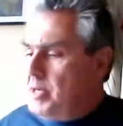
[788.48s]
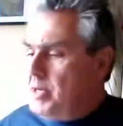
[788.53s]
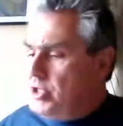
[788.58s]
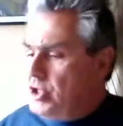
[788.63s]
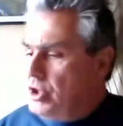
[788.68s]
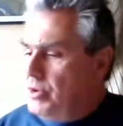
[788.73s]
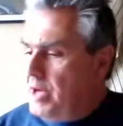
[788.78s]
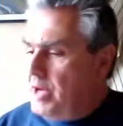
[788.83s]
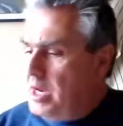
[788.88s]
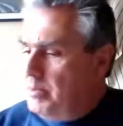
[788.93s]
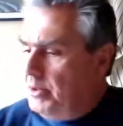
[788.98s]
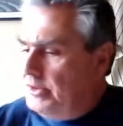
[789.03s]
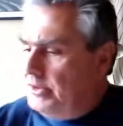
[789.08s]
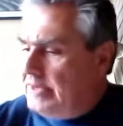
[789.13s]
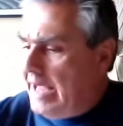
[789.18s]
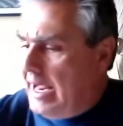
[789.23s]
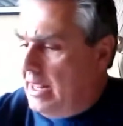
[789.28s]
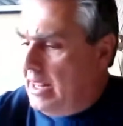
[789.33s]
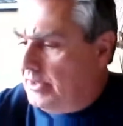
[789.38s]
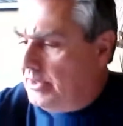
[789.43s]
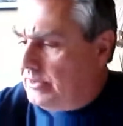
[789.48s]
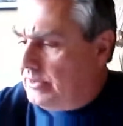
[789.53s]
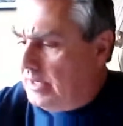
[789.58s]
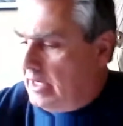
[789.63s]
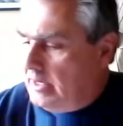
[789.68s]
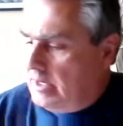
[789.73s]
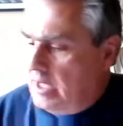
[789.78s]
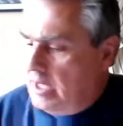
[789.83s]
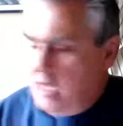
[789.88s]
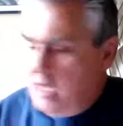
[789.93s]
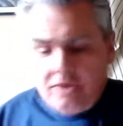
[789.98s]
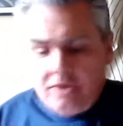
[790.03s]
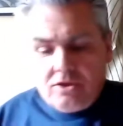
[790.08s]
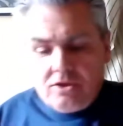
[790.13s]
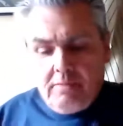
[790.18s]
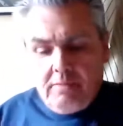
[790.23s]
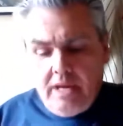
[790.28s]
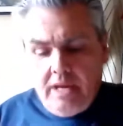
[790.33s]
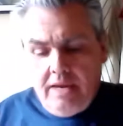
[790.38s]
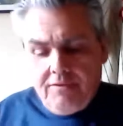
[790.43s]
much incredible talent, and
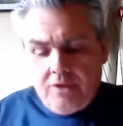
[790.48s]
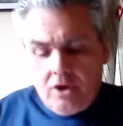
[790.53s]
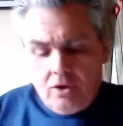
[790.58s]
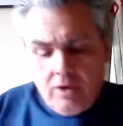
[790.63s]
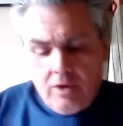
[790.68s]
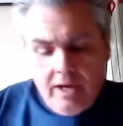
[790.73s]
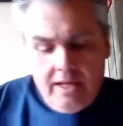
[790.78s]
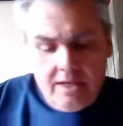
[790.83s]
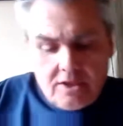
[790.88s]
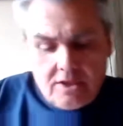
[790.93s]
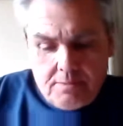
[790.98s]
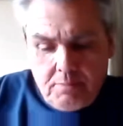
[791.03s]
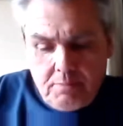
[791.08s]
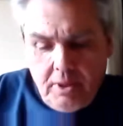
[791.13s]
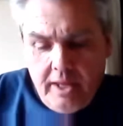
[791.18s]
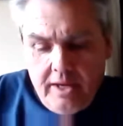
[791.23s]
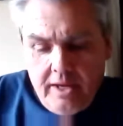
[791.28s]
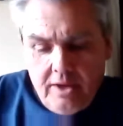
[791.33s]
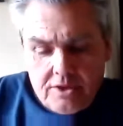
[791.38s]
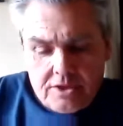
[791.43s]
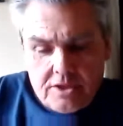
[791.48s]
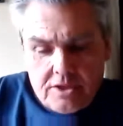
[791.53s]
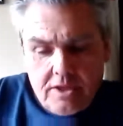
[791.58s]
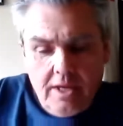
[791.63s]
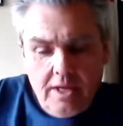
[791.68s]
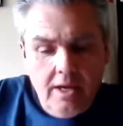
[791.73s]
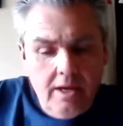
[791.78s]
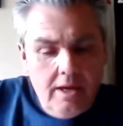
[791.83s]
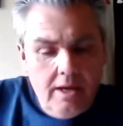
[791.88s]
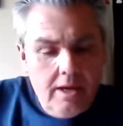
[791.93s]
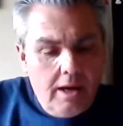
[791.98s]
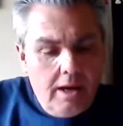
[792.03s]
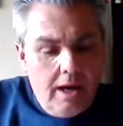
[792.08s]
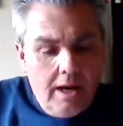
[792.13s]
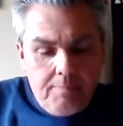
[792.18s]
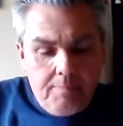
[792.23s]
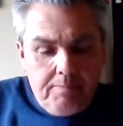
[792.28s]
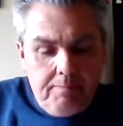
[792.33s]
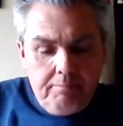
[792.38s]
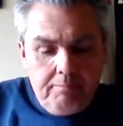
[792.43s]
so many of the greatest players
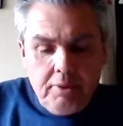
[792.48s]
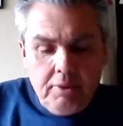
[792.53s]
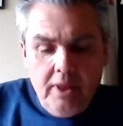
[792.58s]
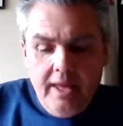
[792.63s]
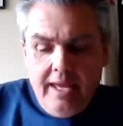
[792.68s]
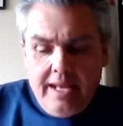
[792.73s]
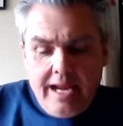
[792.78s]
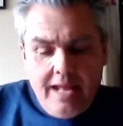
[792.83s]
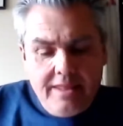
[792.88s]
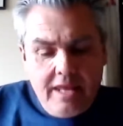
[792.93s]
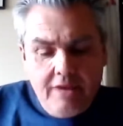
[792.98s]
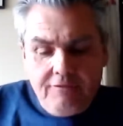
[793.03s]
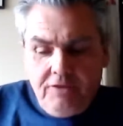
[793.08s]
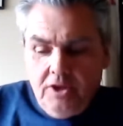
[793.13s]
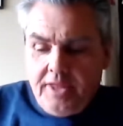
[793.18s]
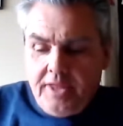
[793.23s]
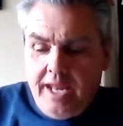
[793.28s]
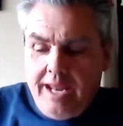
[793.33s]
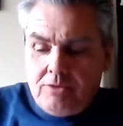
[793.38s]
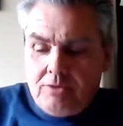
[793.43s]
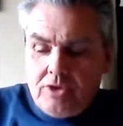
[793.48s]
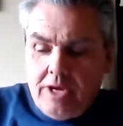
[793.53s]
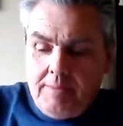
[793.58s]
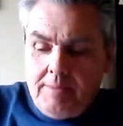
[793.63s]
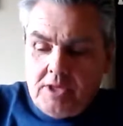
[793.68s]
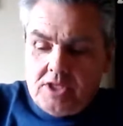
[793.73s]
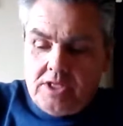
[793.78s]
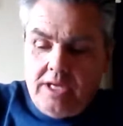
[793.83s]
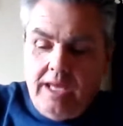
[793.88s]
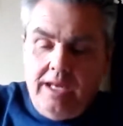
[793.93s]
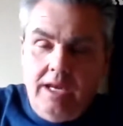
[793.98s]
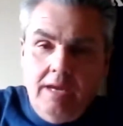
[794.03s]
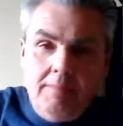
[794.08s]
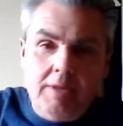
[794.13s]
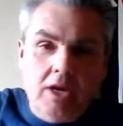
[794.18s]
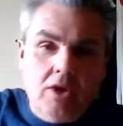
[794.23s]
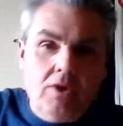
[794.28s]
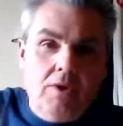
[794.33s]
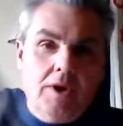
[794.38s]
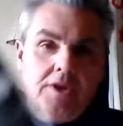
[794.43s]
played on that field at Hamtramck Stadium.
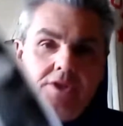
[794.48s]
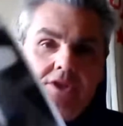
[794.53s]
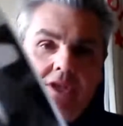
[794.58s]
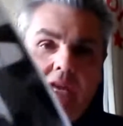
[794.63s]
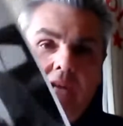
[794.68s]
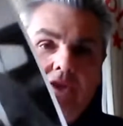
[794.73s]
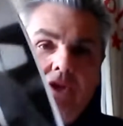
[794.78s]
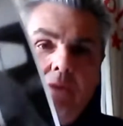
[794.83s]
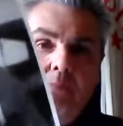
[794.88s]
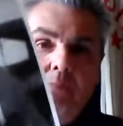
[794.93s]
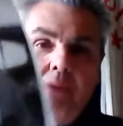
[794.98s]
And of course, Satchel